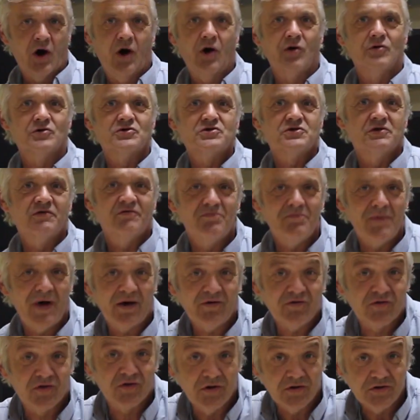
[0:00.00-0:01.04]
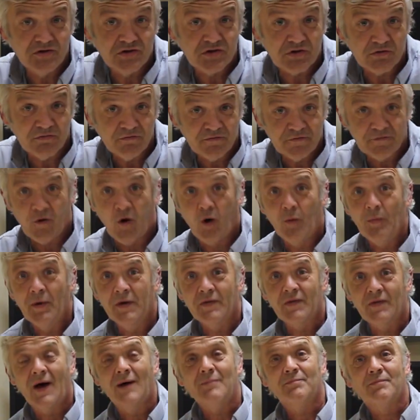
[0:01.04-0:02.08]
host of methods of
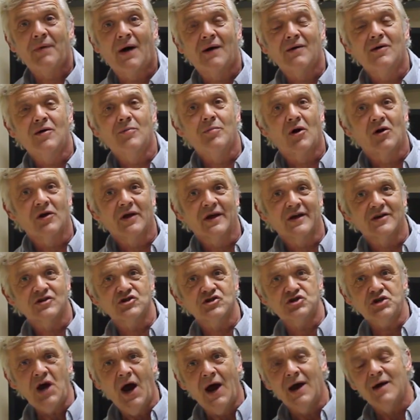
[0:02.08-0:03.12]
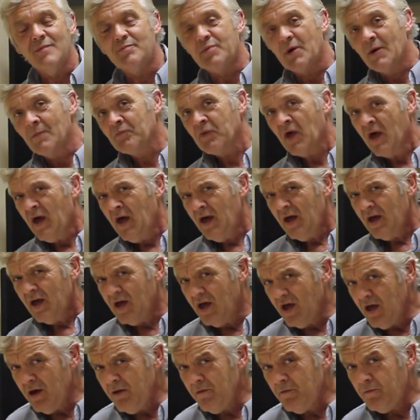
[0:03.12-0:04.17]
forming that parabolic shape.
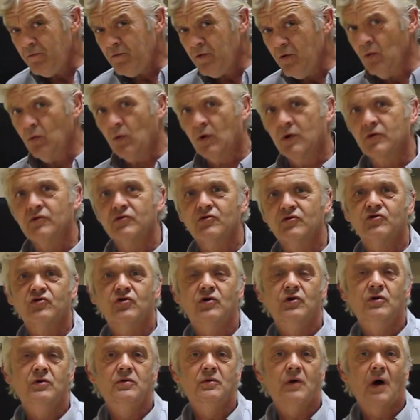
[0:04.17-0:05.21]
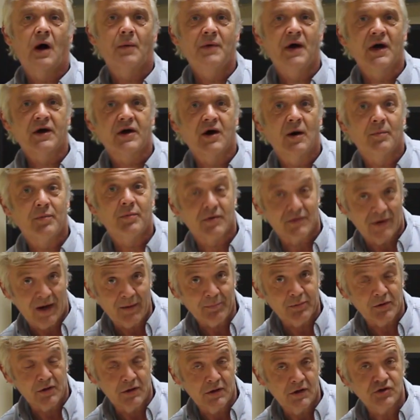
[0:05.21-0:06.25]
If you want to make a
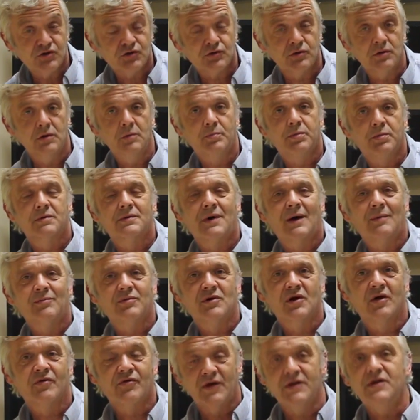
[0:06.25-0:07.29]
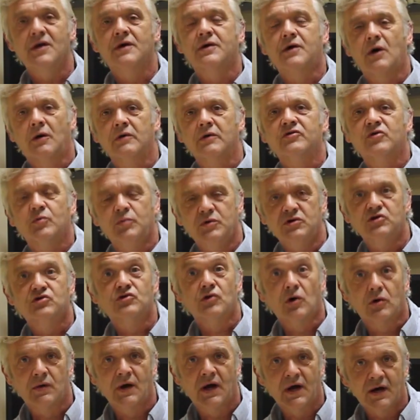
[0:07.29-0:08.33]
parabola, a true parabola, then you're going to be
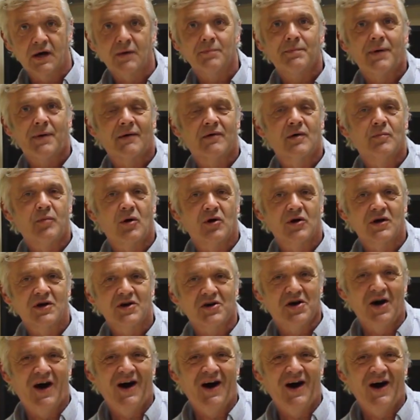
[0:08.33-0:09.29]
drawing parabolic